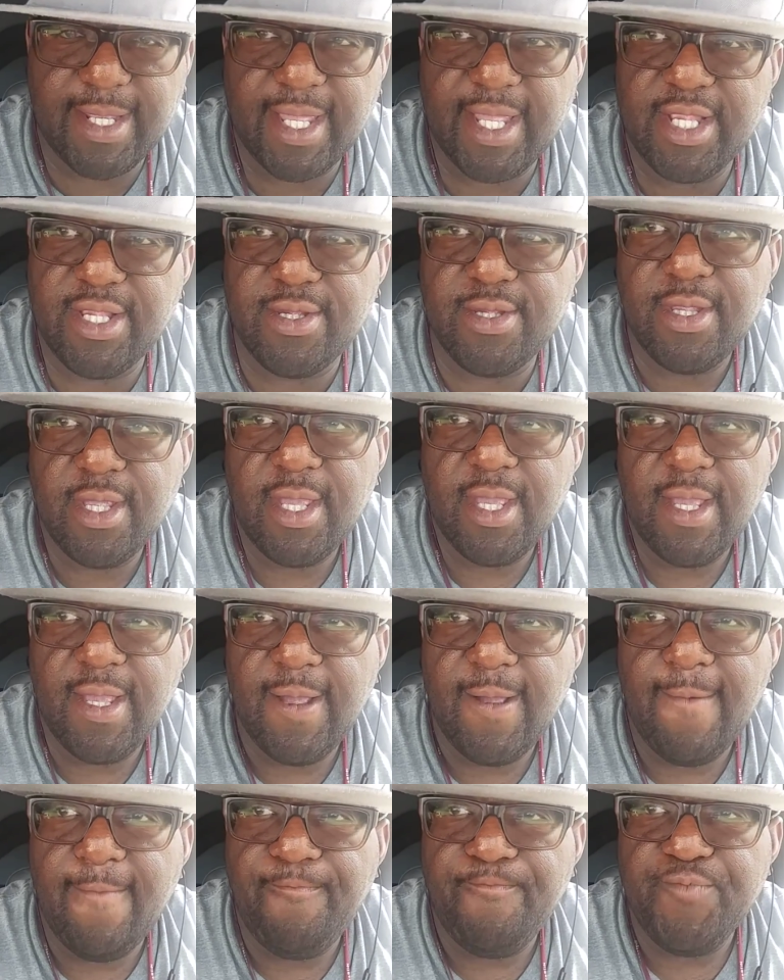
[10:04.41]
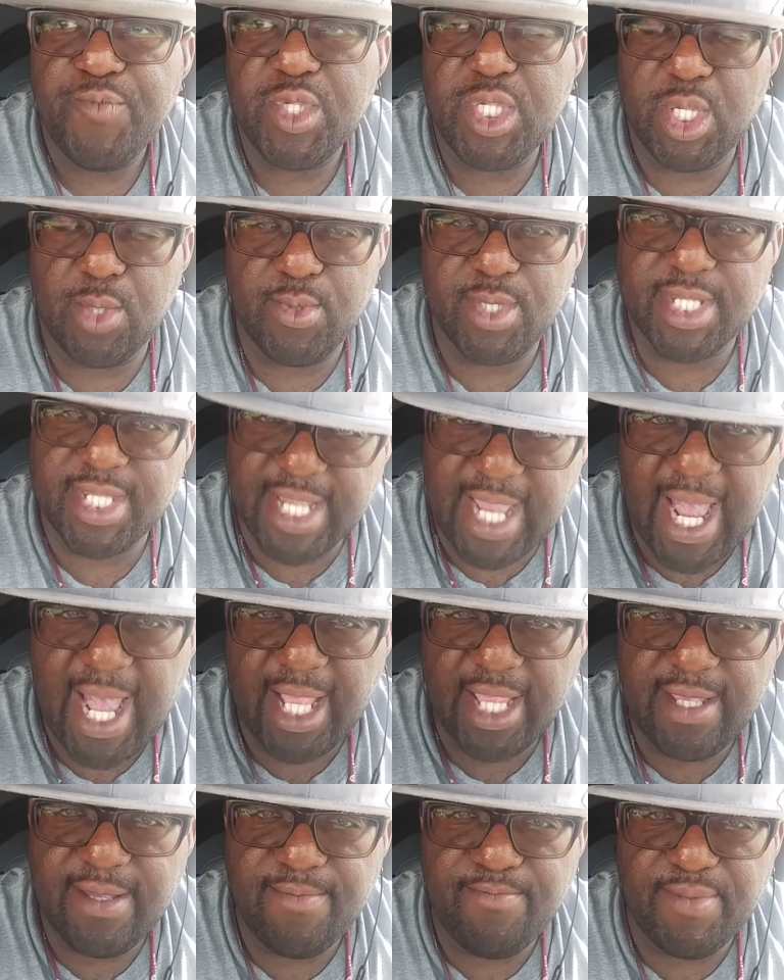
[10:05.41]
And she was
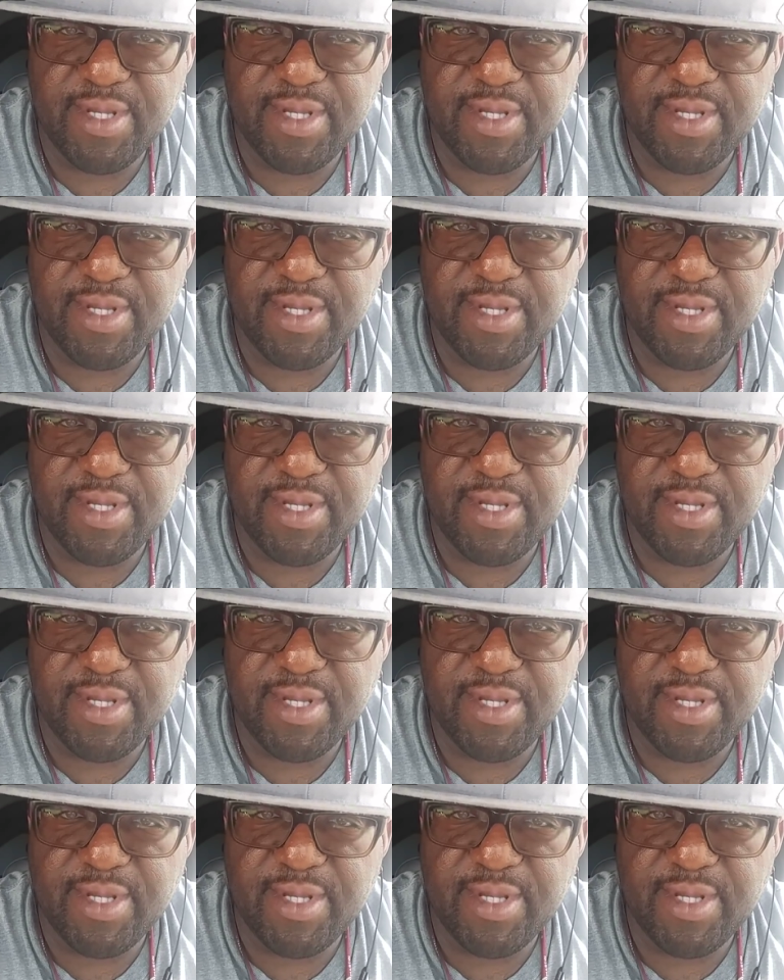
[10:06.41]
silent,